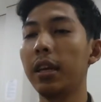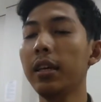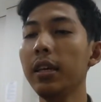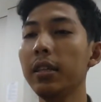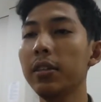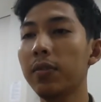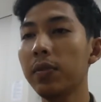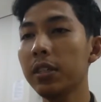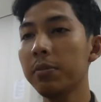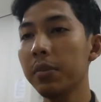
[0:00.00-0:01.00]
And then the
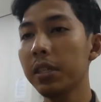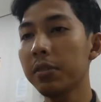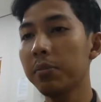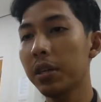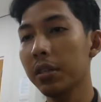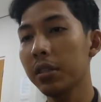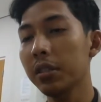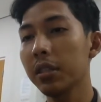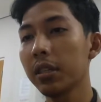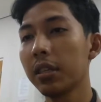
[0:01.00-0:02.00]
first mass
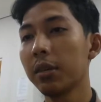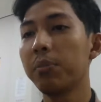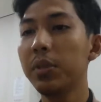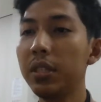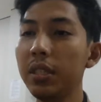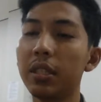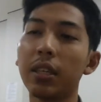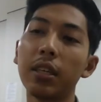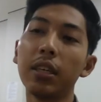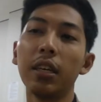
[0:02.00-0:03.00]
market PC